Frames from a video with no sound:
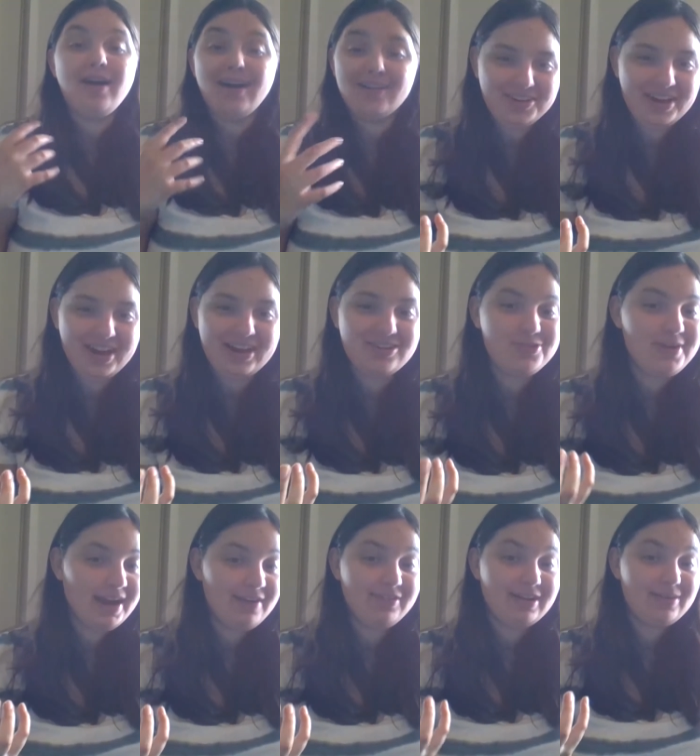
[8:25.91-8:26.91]
On the other hand, you
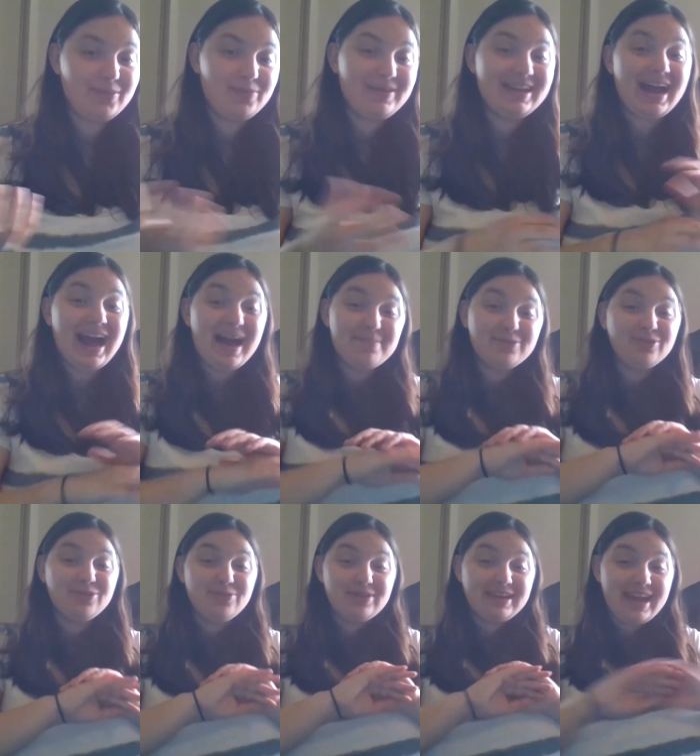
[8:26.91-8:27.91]
could have your animal be an
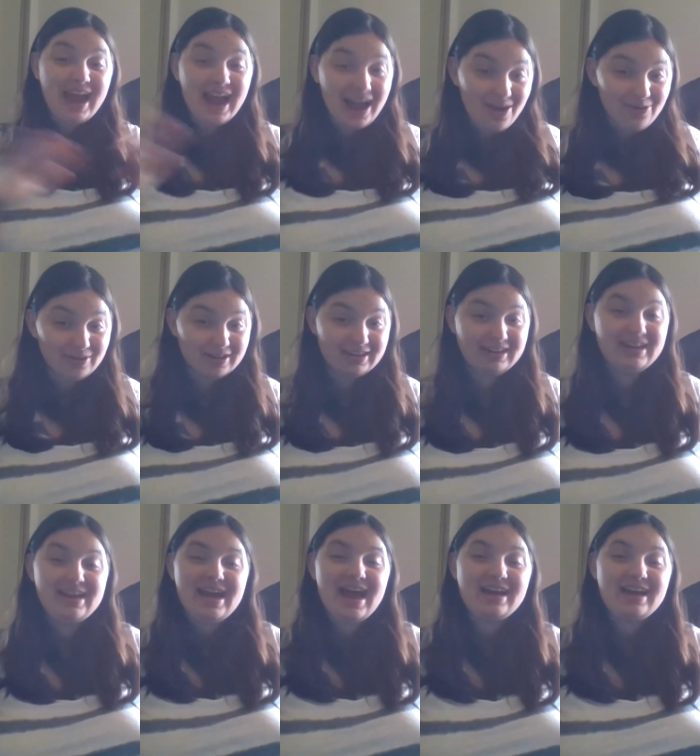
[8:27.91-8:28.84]
absolute coward,